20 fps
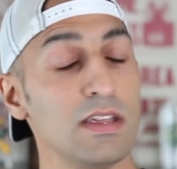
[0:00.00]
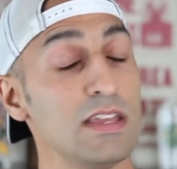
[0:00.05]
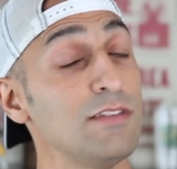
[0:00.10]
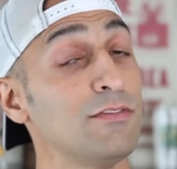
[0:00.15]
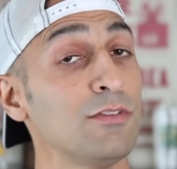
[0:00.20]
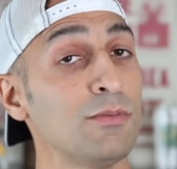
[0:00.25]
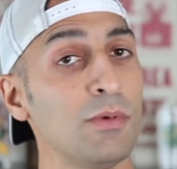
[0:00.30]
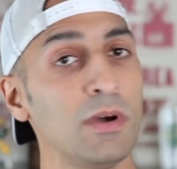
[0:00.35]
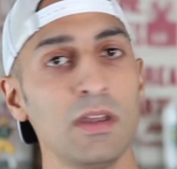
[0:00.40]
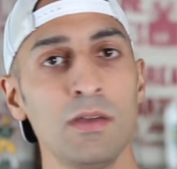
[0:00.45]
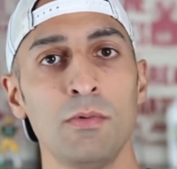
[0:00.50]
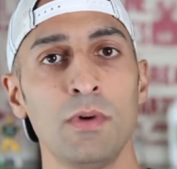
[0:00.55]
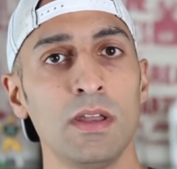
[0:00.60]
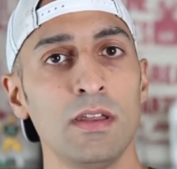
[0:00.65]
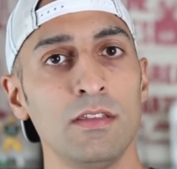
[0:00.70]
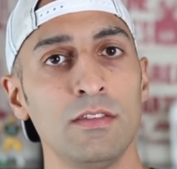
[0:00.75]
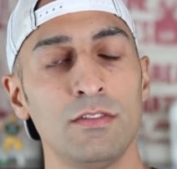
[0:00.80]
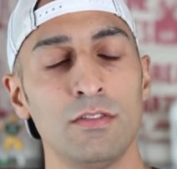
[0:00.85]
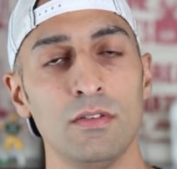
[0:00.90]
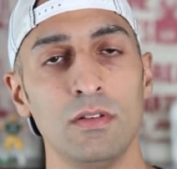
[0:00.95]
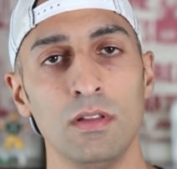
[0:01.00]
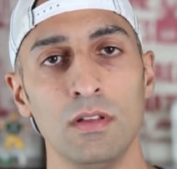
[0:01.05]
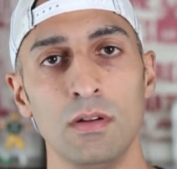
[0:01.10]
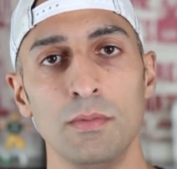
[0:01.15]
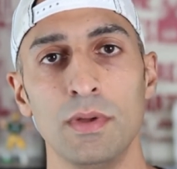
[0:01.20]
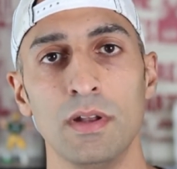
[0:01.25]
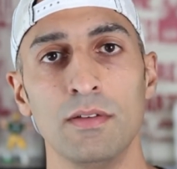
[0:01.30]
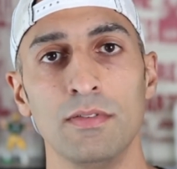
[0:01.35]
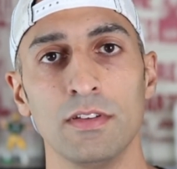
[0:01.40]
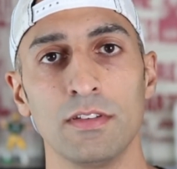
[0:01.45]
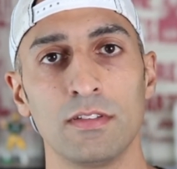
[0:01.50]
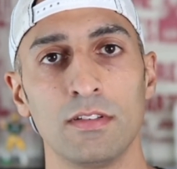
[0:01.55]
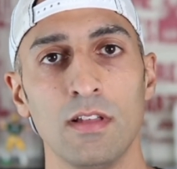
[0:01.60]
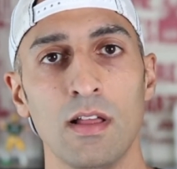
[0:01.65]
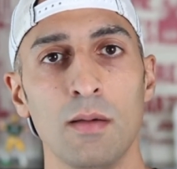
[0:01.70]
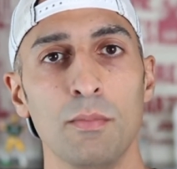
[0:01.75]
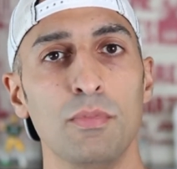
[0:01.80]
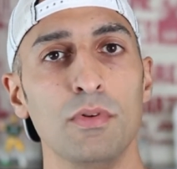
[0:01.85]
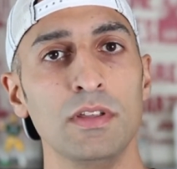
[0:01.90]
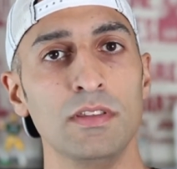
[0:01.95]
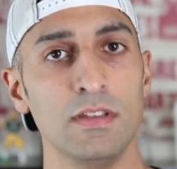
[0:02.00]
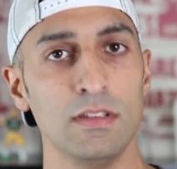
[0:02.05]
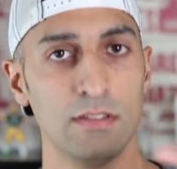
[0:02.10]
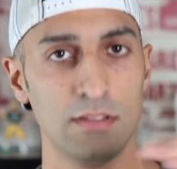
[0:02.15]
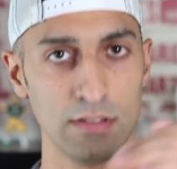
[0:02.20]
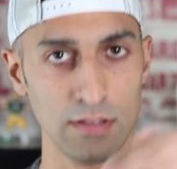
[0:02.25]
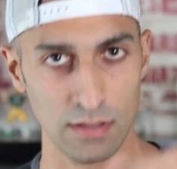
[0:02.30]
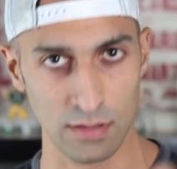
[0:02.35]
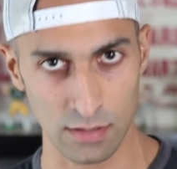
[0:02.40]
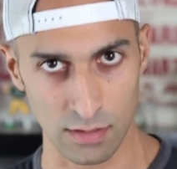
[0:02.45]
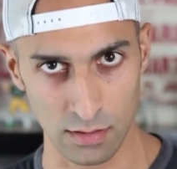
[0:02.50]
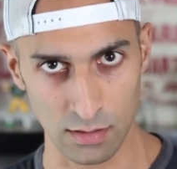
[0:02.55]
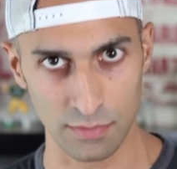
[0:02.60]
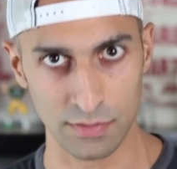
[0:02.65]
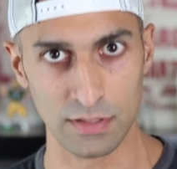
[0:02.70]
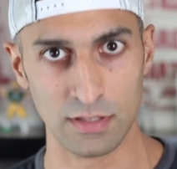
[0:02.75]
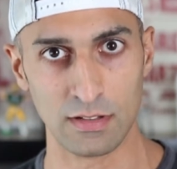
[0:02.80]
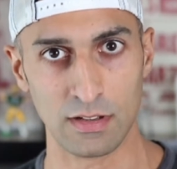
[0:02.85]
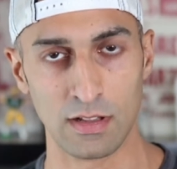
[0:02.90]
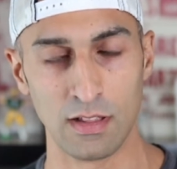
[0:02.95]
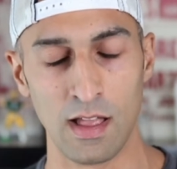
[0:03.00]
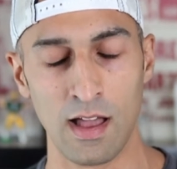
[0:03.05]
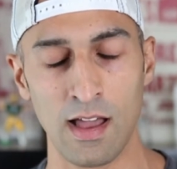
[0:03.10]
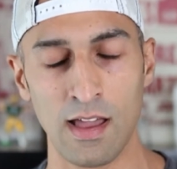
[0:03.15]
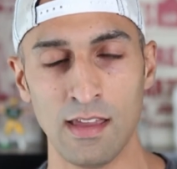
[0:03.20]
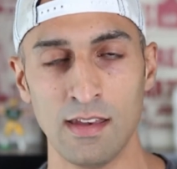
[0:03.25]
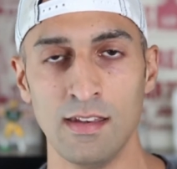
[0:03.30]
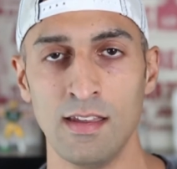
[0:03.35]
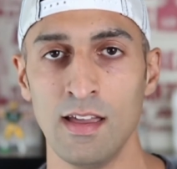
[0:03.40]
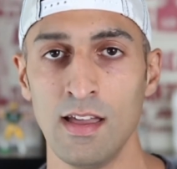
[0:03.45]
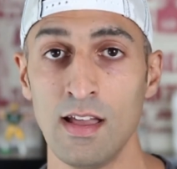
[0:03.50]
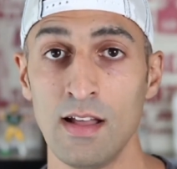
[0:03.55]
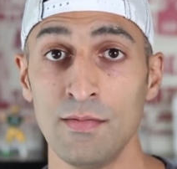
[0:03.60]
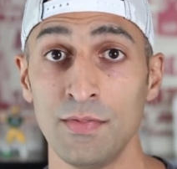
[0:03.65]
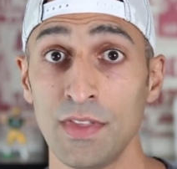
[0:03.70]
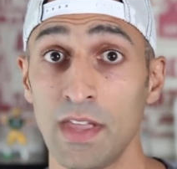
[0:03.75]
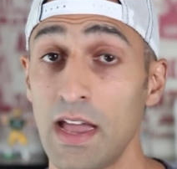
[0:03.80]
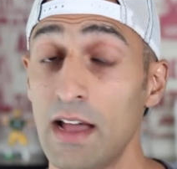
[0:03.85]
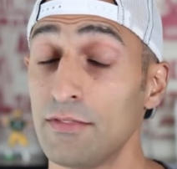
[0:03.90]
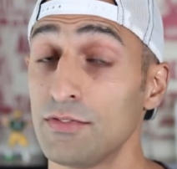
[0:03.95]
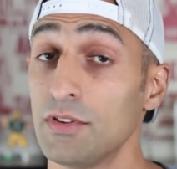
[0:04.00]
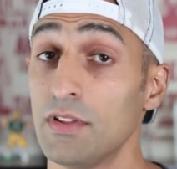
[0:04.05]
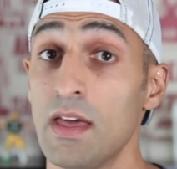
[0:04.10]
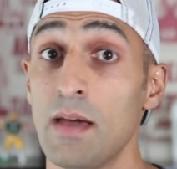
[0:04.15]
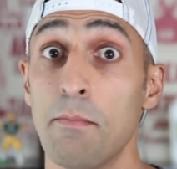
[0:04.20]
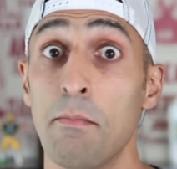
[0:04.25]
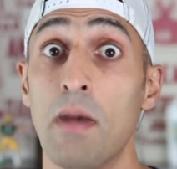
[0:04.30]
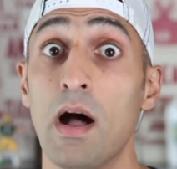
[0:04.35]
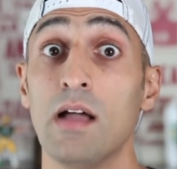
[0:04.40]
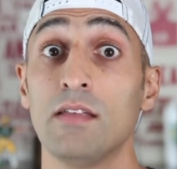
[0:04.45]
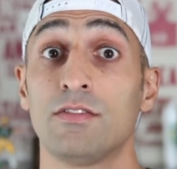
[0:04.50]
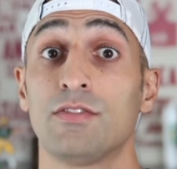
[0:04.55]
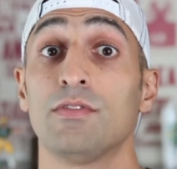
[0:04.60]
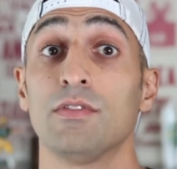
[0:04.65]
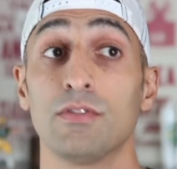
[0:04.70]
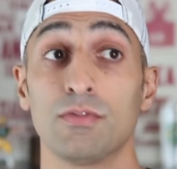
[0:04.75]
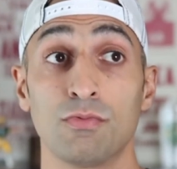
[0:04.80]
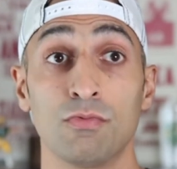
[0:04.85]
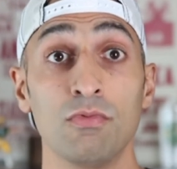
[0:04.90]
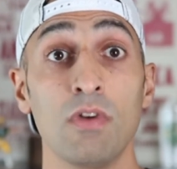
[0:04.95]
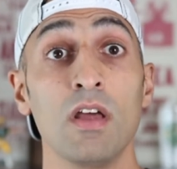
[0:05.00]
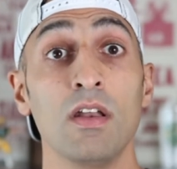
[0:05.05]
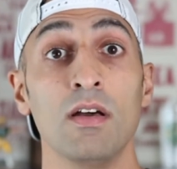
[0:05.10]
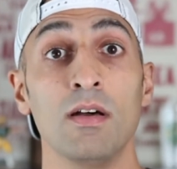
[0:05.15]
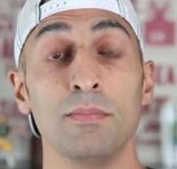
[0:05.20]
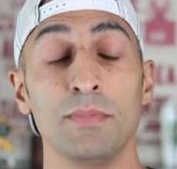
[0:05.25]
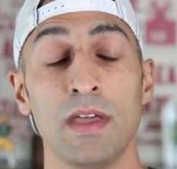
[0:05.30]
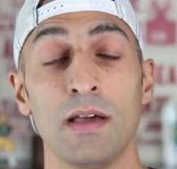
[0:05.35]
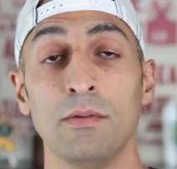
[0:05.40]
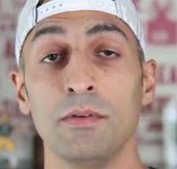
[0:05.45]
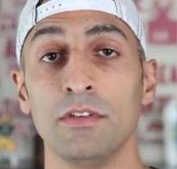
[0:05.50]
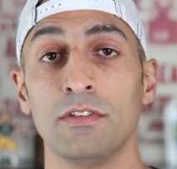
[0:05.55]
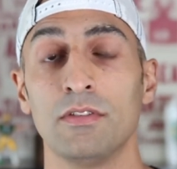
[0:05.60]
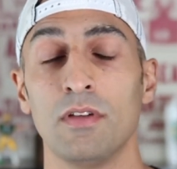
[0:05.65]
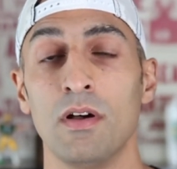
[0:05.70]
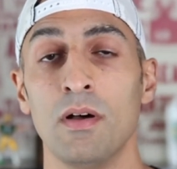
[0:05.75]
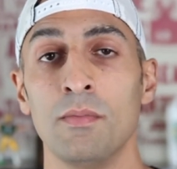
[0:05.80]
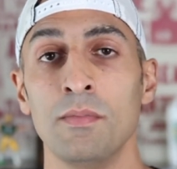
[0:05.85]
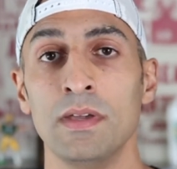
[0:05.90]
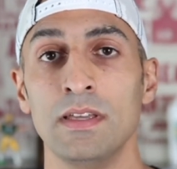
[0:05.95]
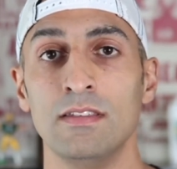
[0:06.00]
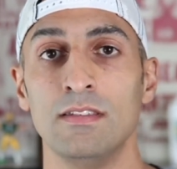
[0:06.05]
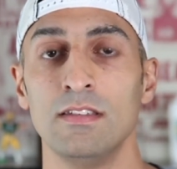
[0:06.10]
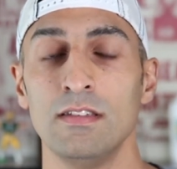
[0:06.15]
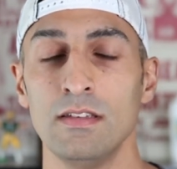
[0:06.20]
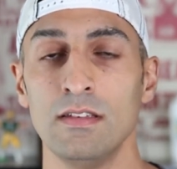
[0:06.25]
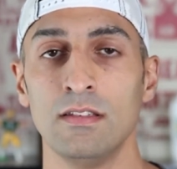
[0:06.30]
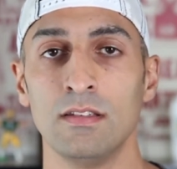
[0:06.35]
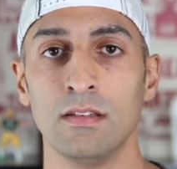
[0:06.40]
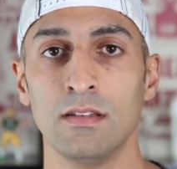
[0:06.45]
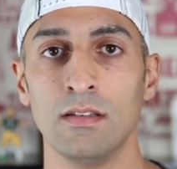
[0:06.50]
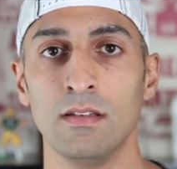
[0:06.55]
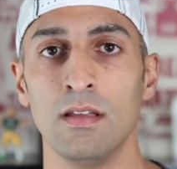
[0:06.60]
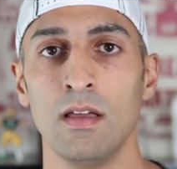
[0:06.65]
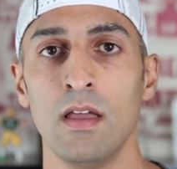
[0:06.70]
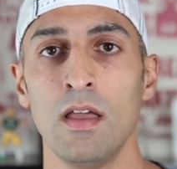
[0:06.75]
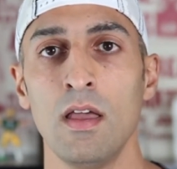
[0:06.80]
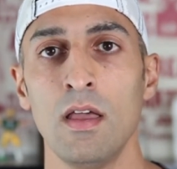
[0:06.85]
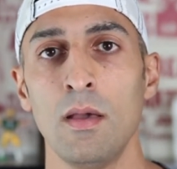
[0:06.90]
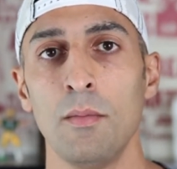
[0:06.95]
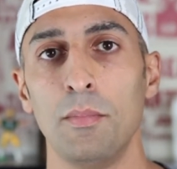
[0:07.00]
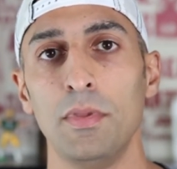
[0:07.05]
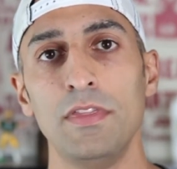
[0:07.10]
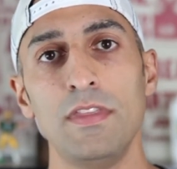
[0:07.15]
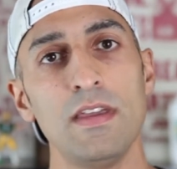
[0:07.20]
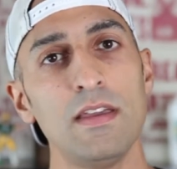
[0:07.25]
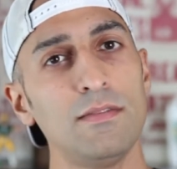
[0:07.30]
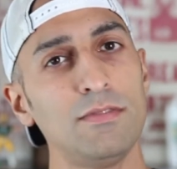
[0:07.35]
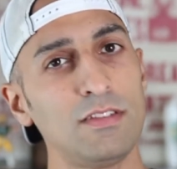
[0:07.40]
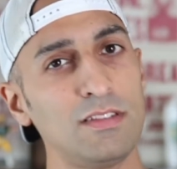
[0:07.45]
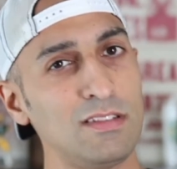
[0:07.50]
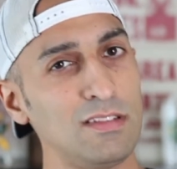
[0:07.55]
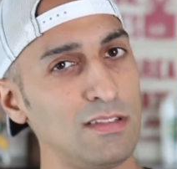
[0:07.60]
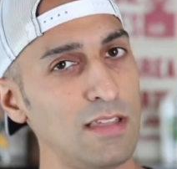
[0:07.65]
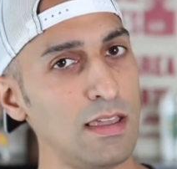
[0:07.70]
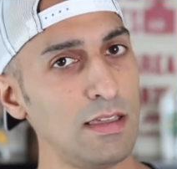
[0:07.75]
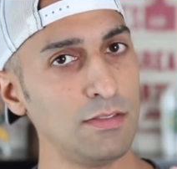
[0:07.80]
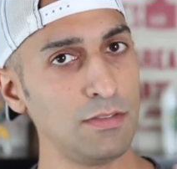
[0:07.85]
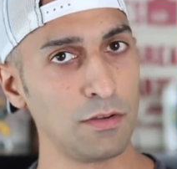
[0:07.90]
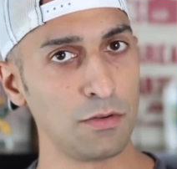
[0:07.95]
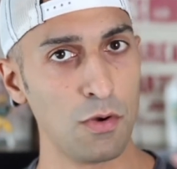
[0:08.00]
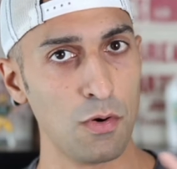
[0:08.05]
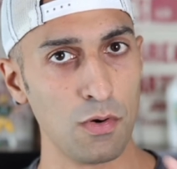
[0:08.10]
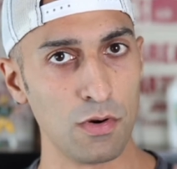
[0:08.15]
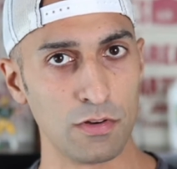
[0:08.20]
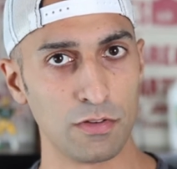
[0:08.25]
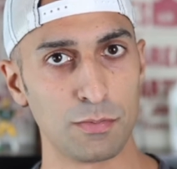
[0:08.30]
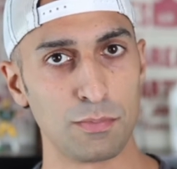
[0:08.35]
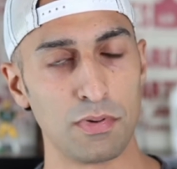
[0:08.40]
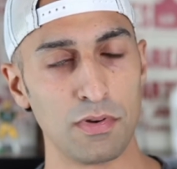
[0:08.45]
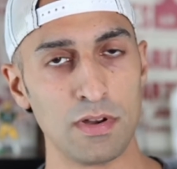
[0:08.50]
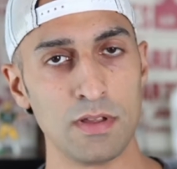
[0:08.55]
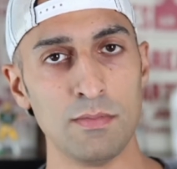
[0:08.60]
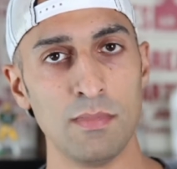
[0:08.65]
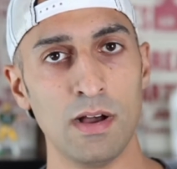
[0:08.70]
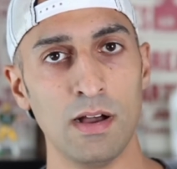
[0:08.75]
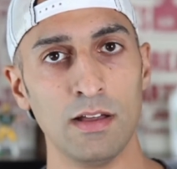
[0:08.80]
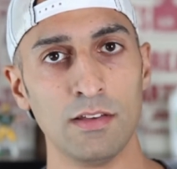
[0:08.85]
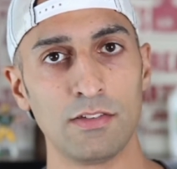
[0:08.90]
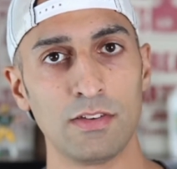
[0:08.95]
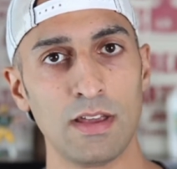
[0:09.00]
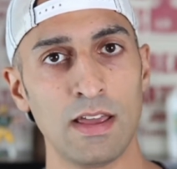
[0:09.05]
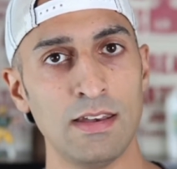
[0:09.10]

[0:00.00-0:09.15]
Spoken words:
Even when he went into a little bit of a slump, we did see a little of a decline after that monstrous run-up that we saw mid-season, but they have stayed the course pretty much.